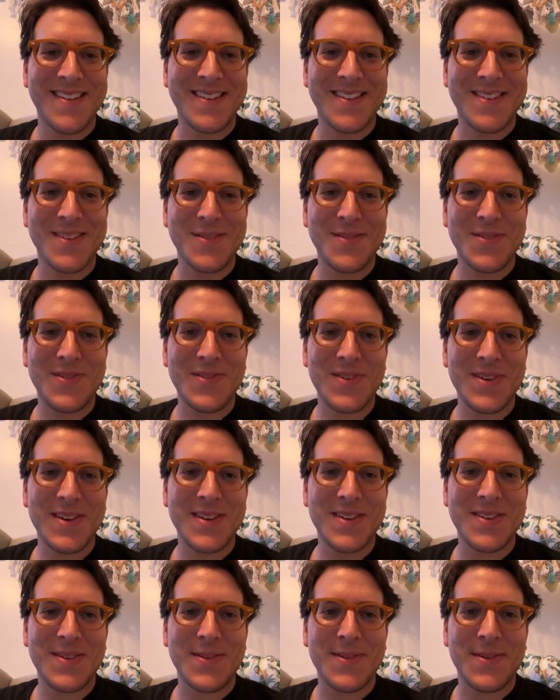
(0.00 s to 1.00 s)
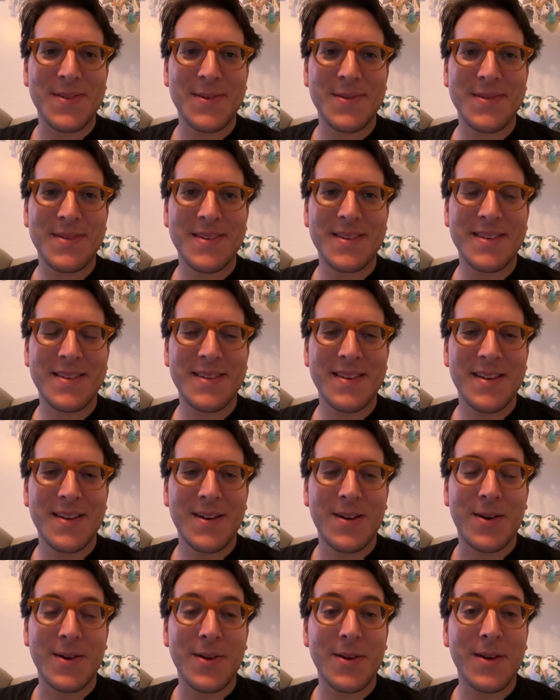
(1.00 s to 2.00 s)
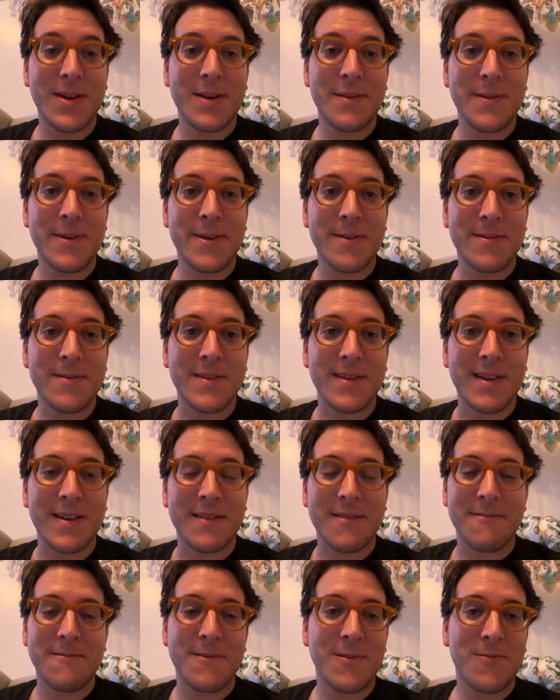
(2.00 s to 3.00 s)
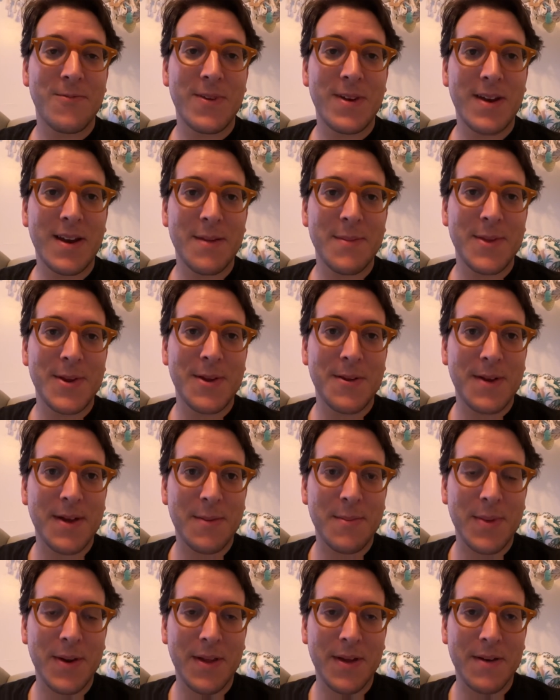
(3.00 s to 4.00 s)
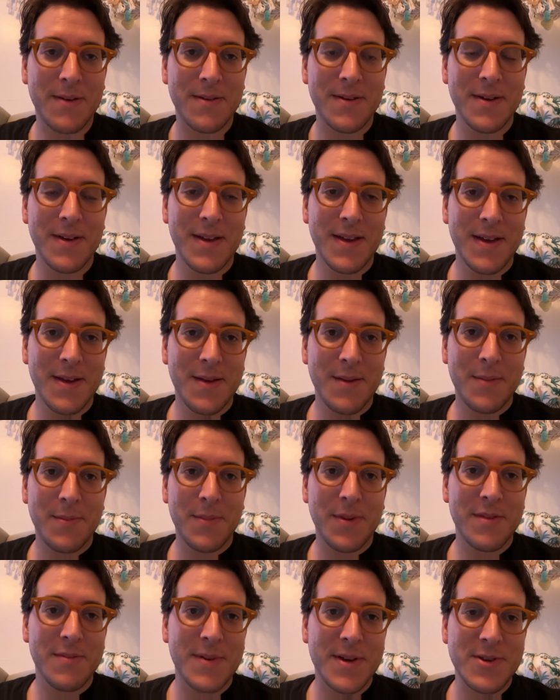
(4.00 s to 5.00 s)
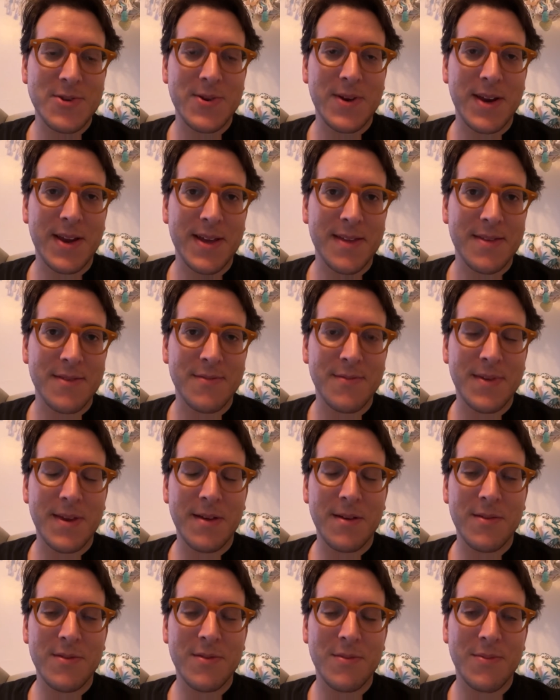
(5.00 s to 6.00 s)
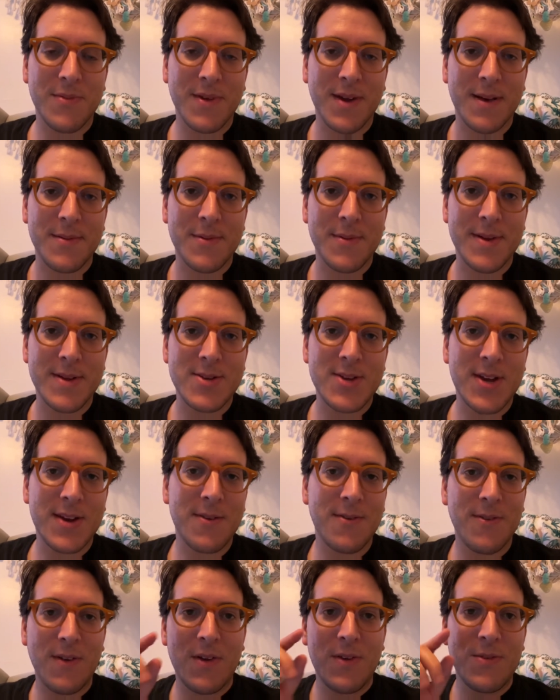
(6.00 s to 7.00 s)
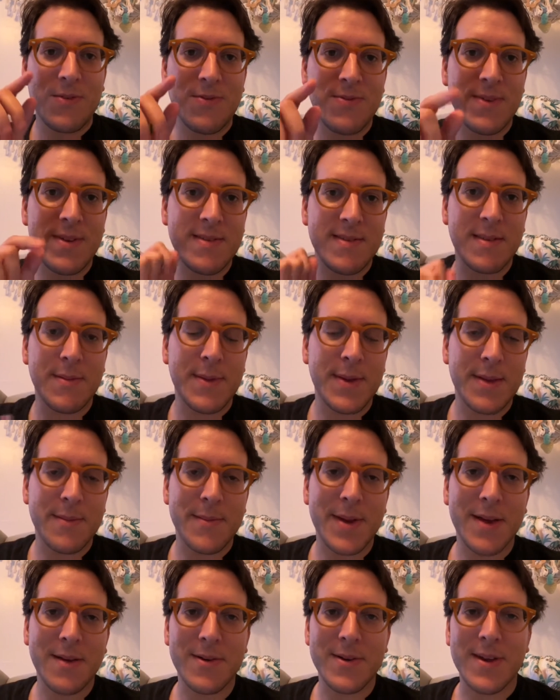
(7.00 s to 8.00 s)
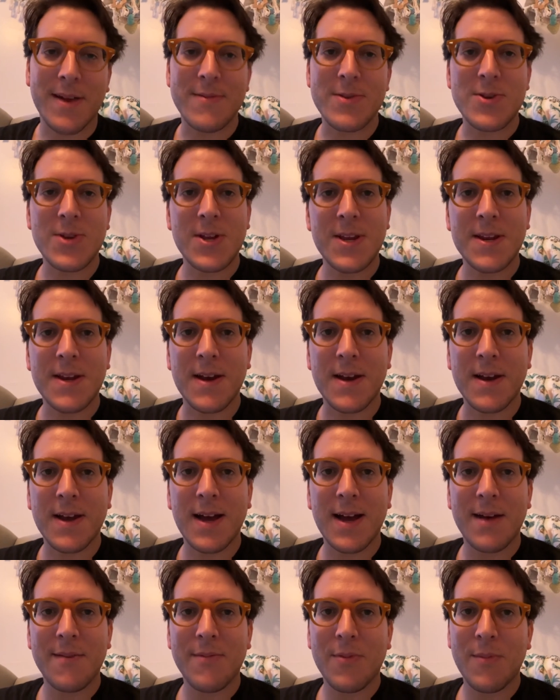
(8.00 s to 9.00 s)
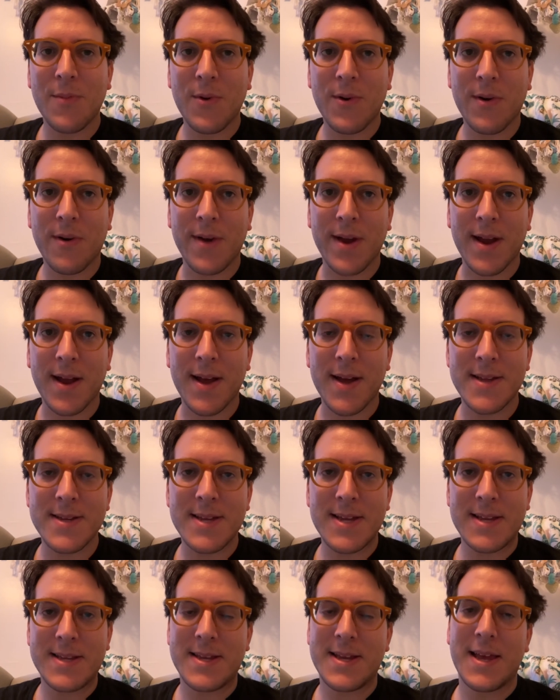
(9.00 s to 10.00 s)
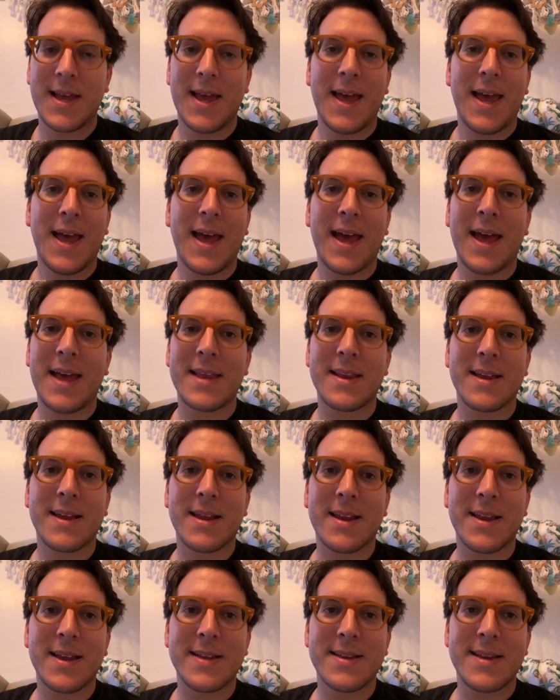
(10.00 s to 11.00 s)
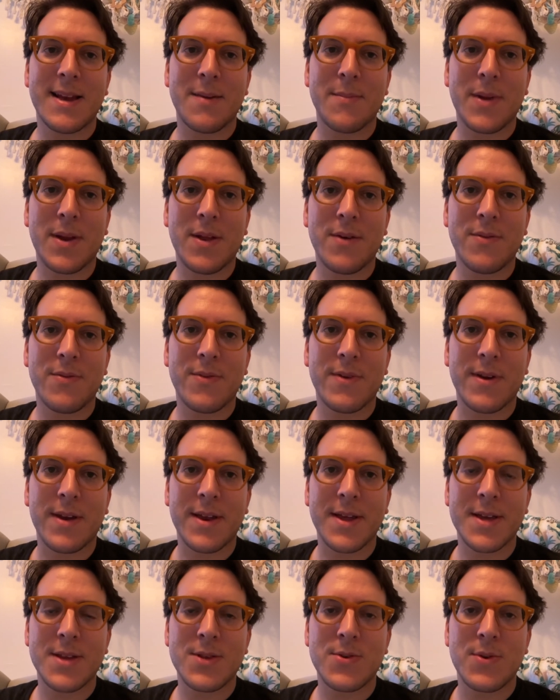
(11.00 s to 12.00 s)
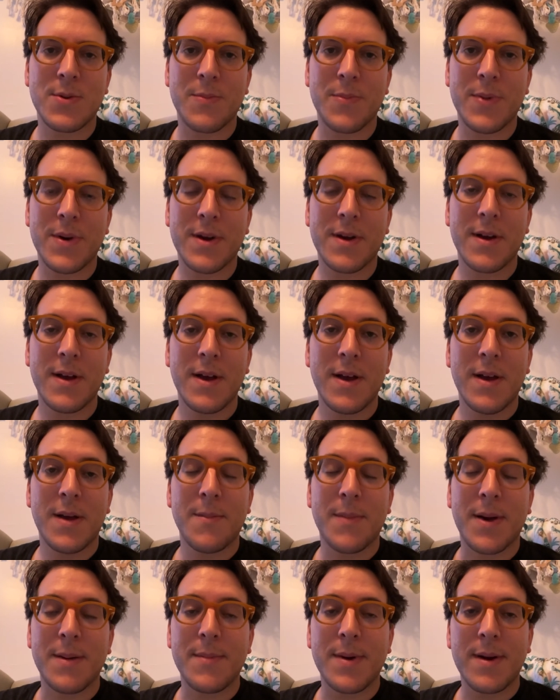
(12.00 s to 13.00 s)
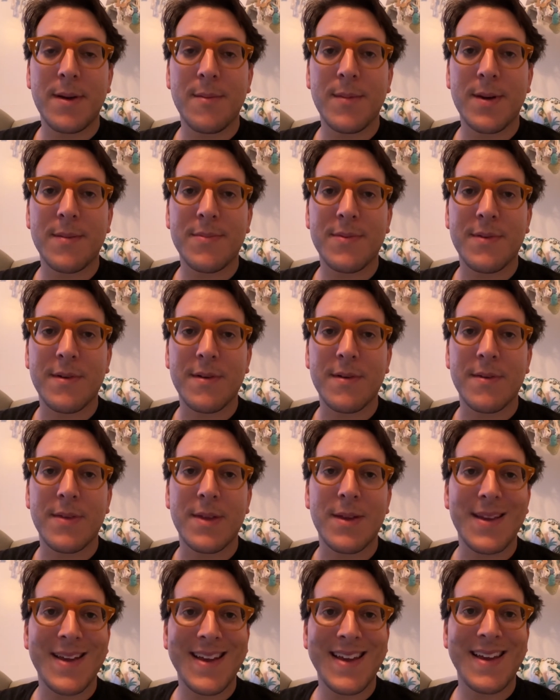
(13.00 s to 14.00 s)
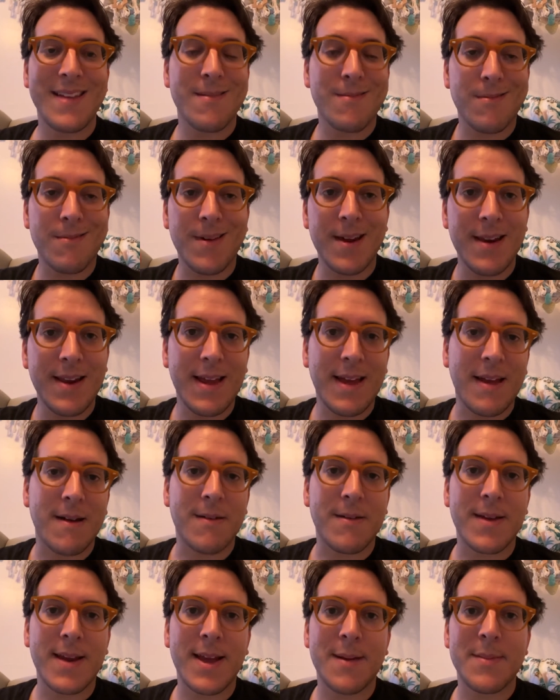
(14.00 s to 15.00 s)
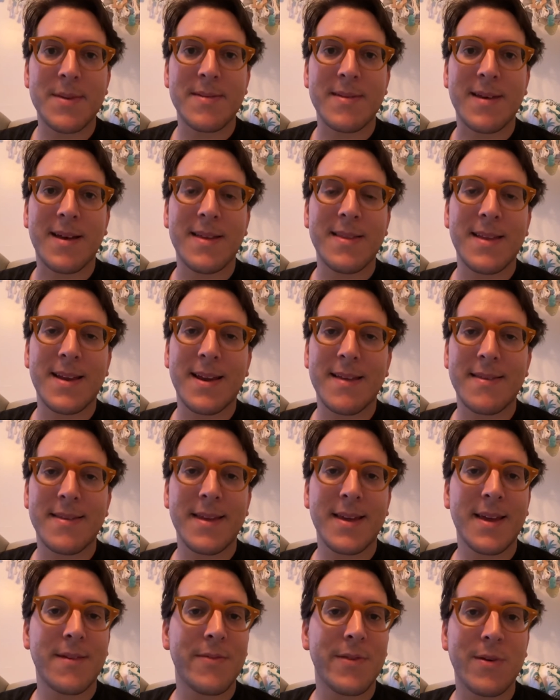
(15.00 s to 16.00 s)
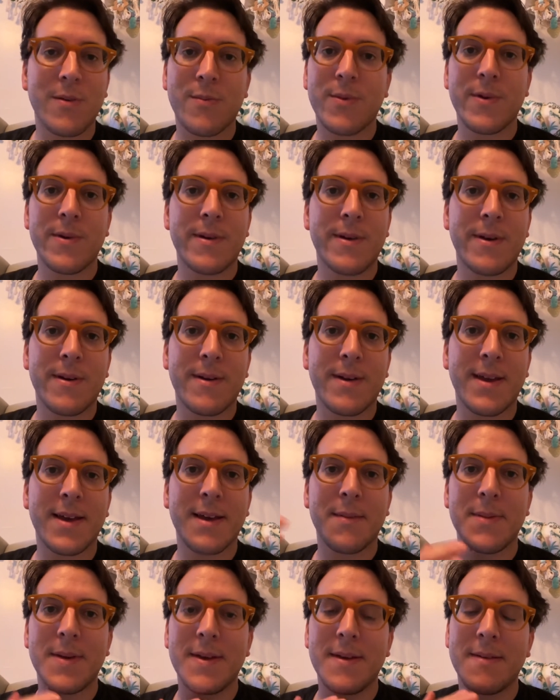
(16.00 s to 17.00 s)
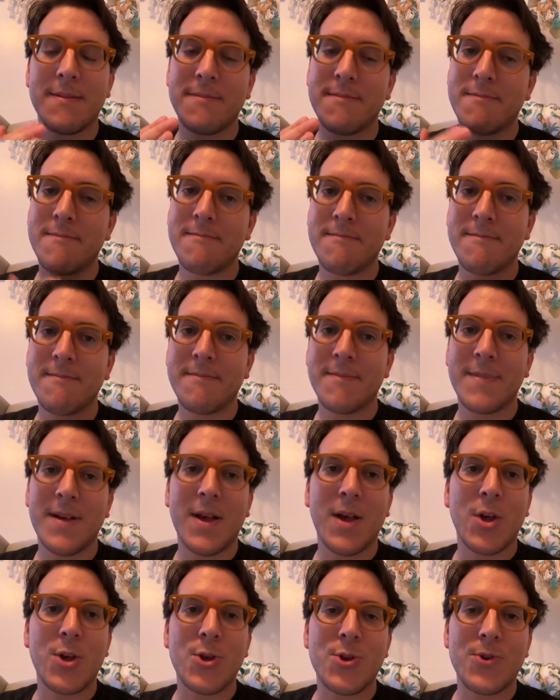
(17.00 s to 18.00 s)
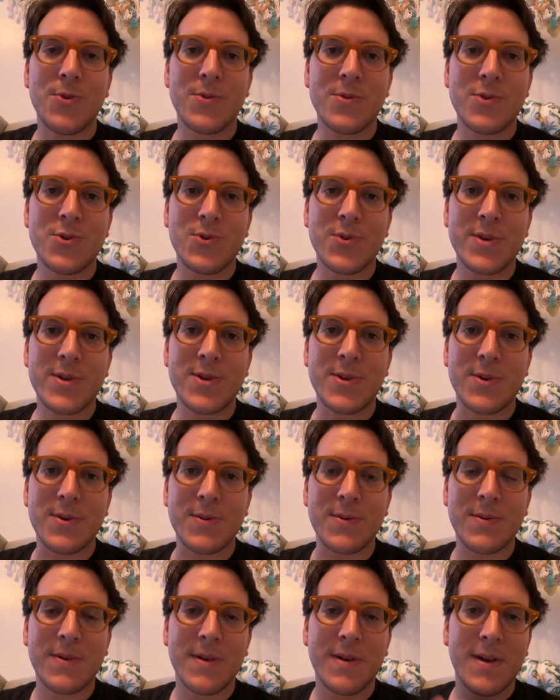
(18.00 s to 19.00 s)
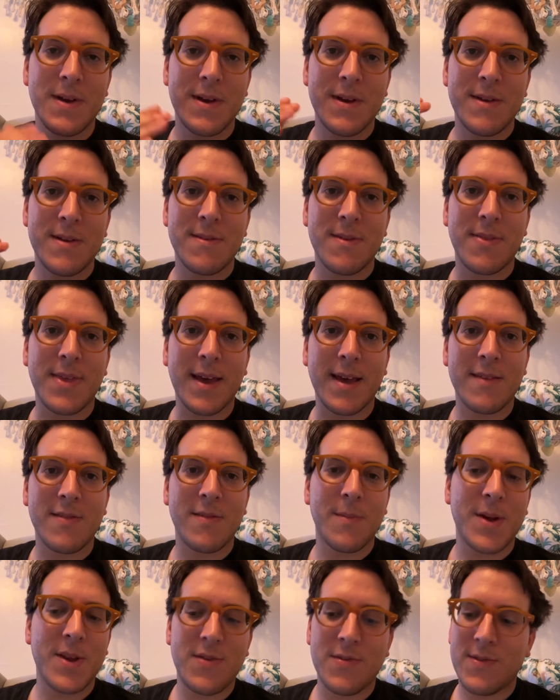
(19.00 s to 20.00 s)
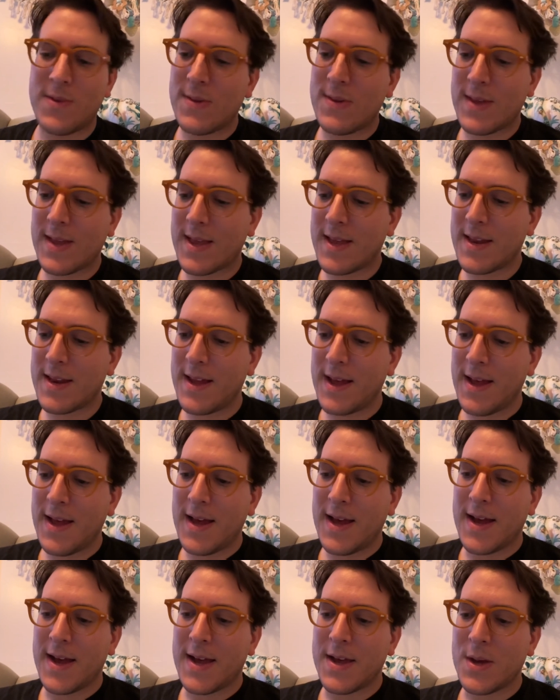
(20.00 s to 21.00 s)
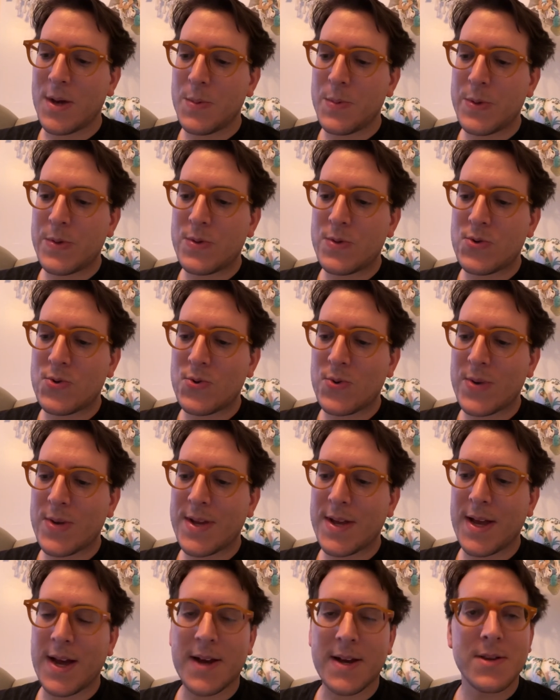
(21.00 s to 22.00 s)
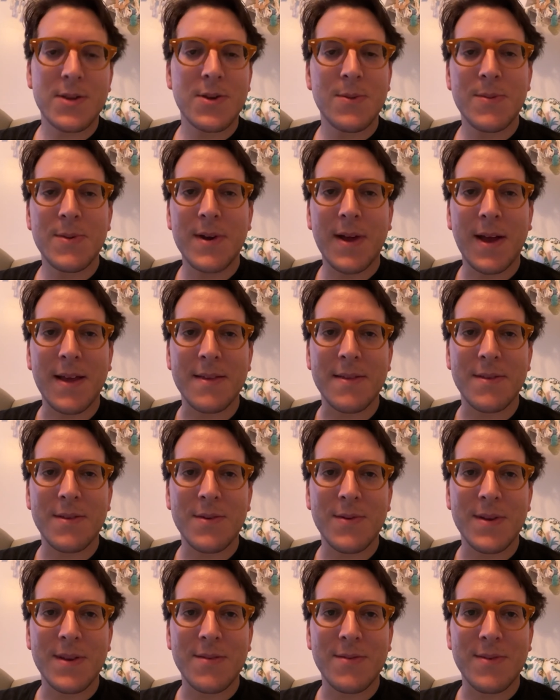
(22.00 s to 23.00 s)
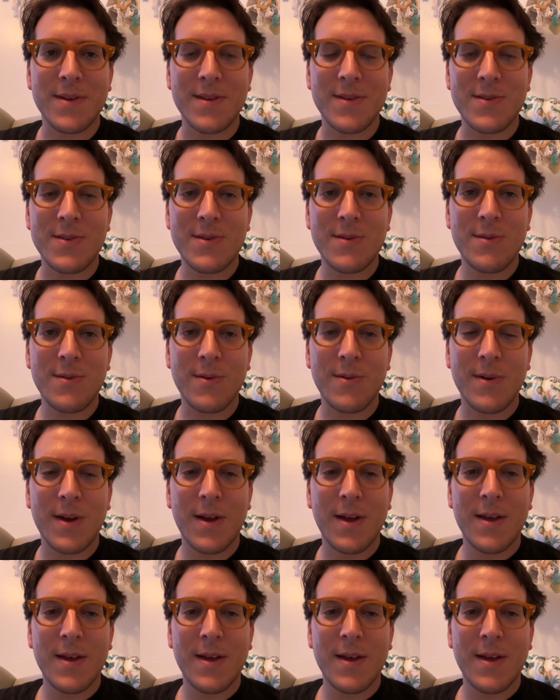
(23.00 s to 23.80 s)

Do you enjoy it? Do you use it? Are you going to be using it? Feel free to let me know down below. Please make sure to like this video, subscribe to my channel, visit me at michaelcavacini.com for more great content, and click down below for a link to a book by Merriam-Webster that you can get right now on Amazon that I think if you're a word nerd like me, you'll enjoy too. So thanks so much for tuning in. I hope you enjoy October 9th, 2022.